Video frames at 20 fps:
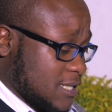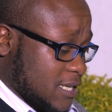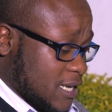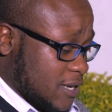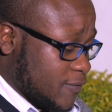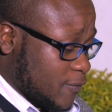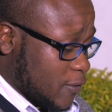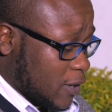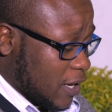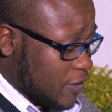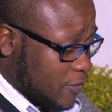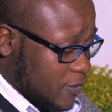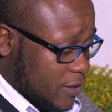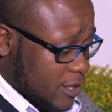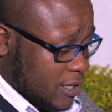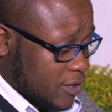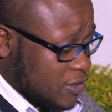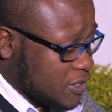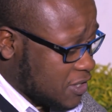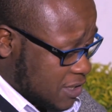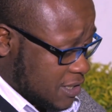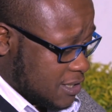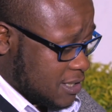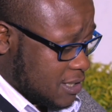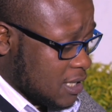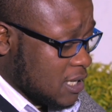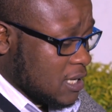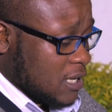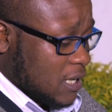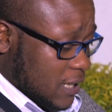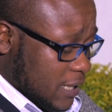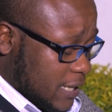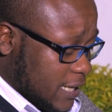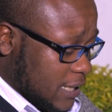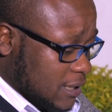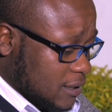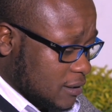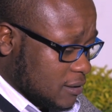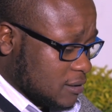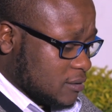for the Christie's leg,
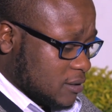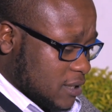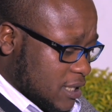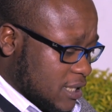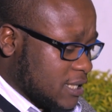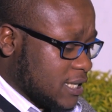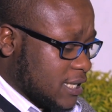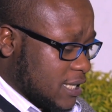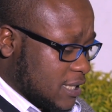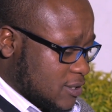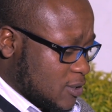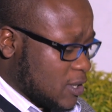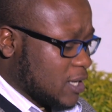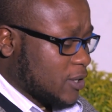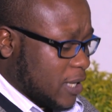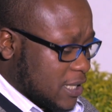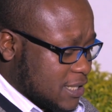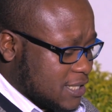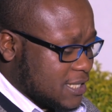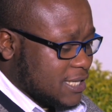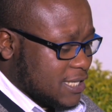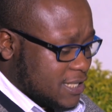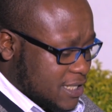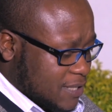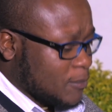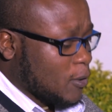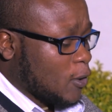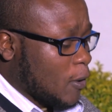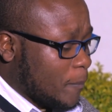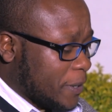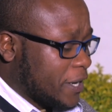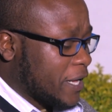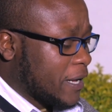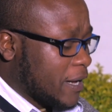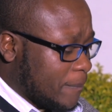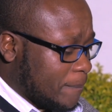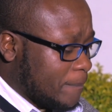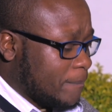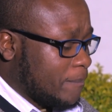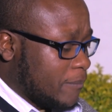and so that I can see the table opening
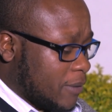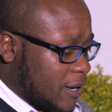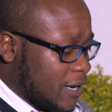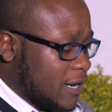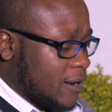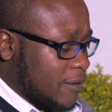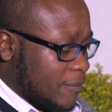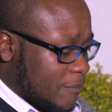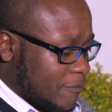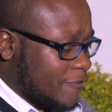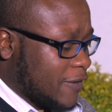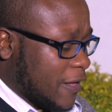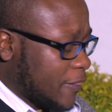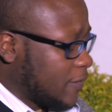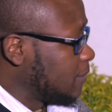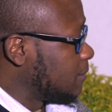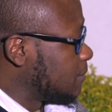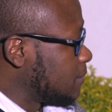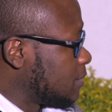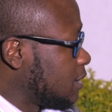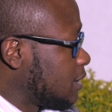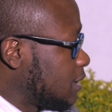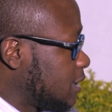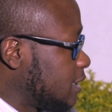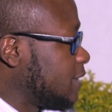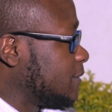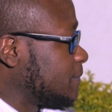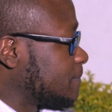up further. Yeah.